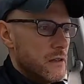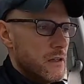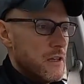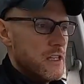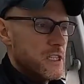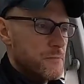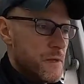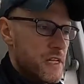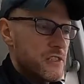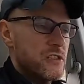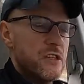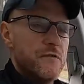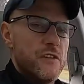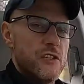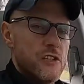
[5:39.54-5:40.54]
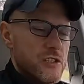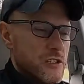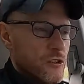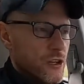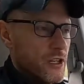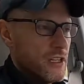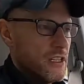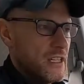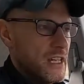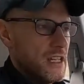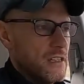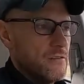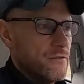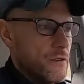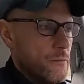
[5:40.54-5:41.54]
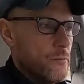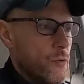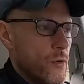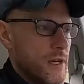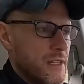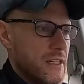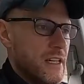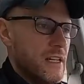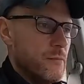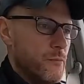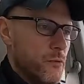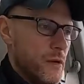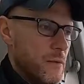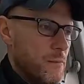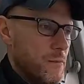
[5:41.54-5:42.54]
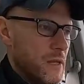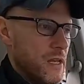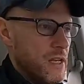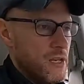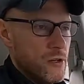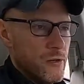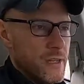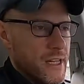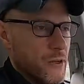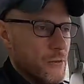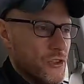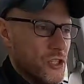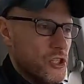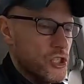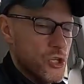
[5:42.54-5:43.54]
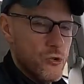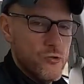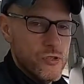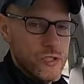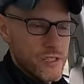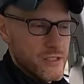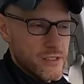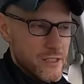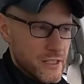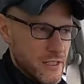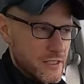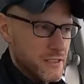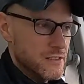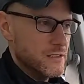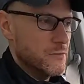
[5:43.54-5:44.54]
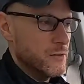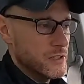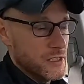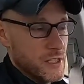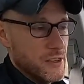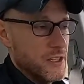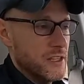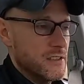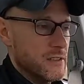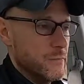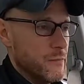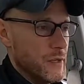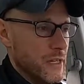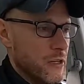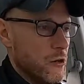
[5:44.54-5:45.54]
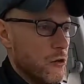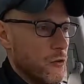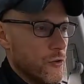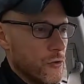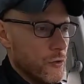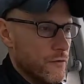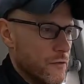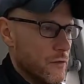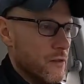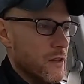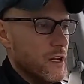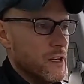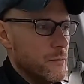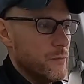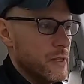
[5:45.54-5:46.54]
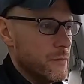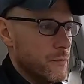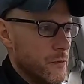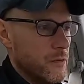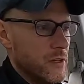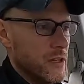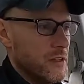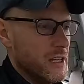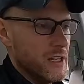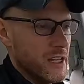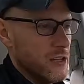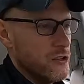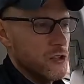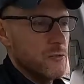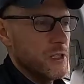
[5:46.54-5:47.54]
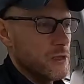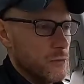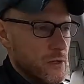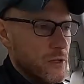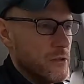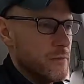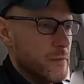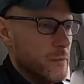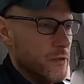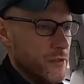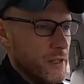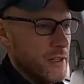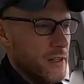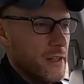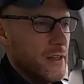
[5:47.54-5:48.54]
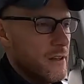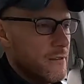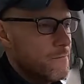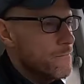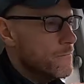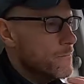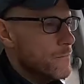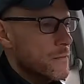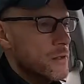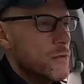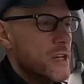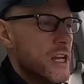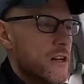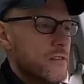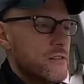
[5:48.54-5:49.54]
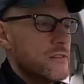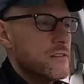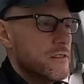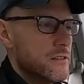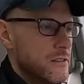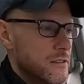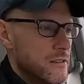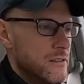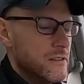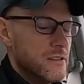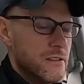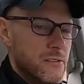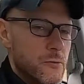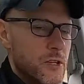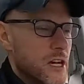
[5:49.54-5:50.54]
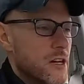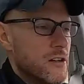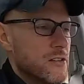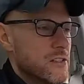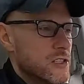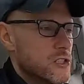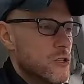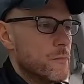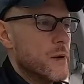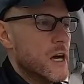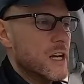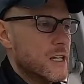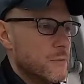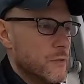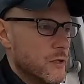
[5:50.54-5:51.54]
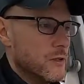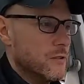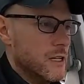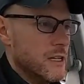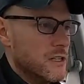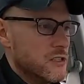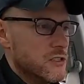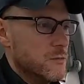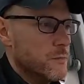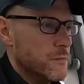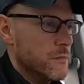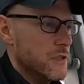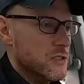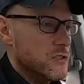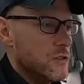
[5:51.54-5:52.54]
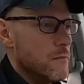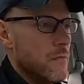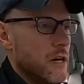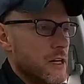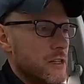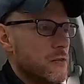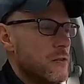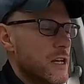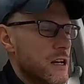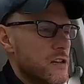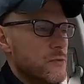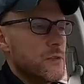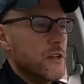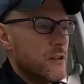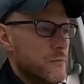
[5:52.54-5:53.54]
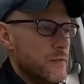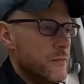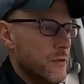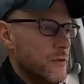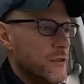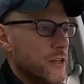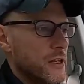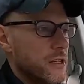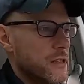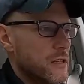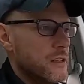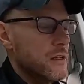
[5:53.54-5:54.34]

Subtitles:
Especially if you're just looking to get from point A to point B. You don't care what the Joneses thinks, which I think is a big hurdle for a lot of people. You know, they care too much what other people think. Who cares? Who cares? It's your pocketbook, right? It's your money. Who cares what other people think?